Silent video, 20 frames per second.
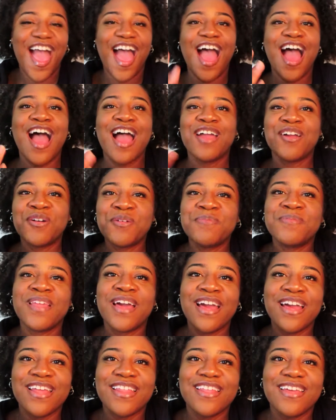I hope
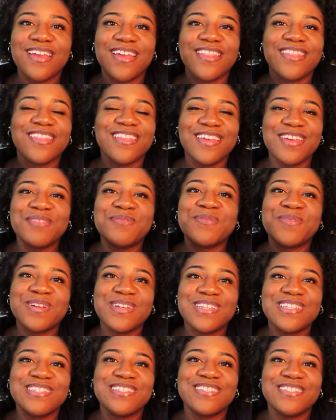that it
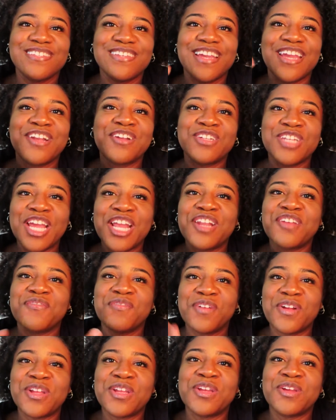was entertaining
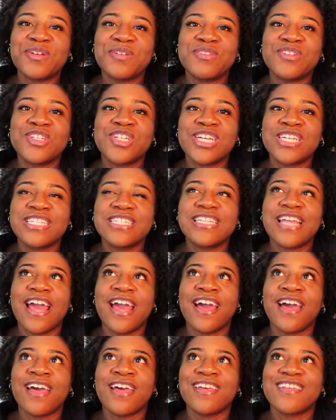for you, just
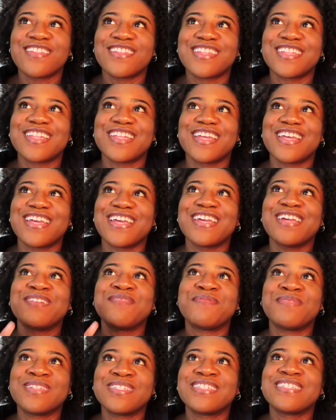as it
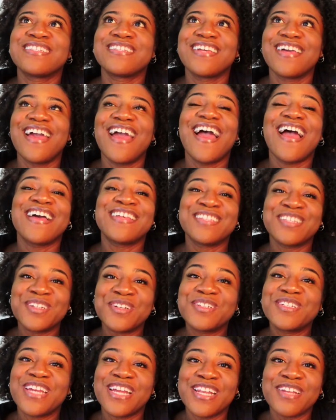was as
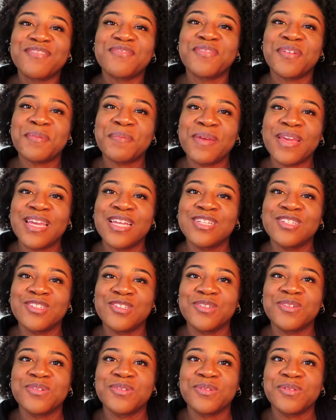entertaining for me
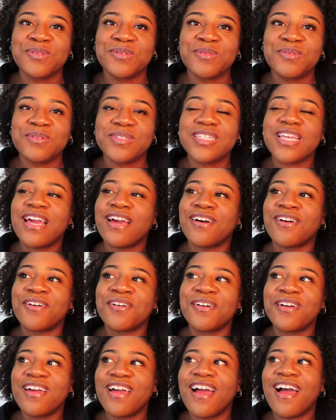to
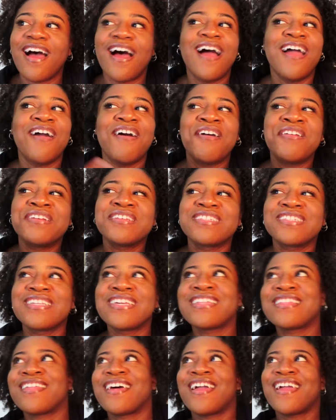tell. I
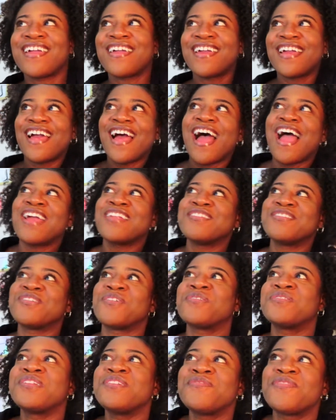honestly, like, I
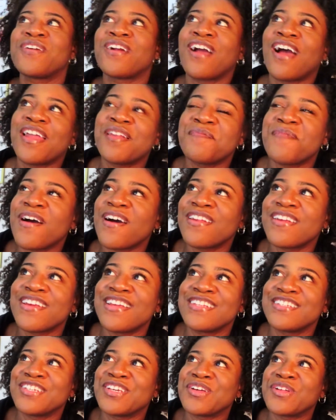totally forgot about it
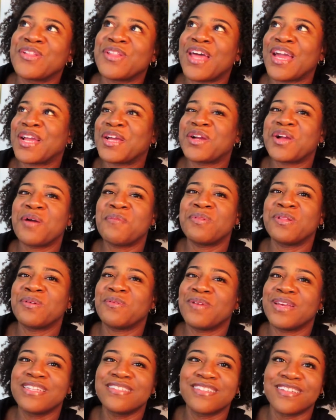until like a couple
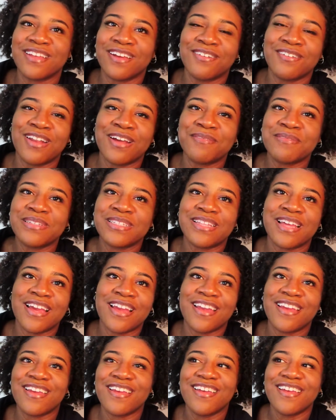of weeks ago, and I was
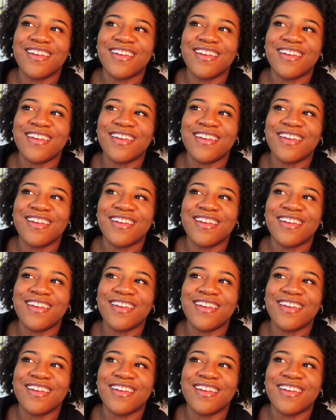like,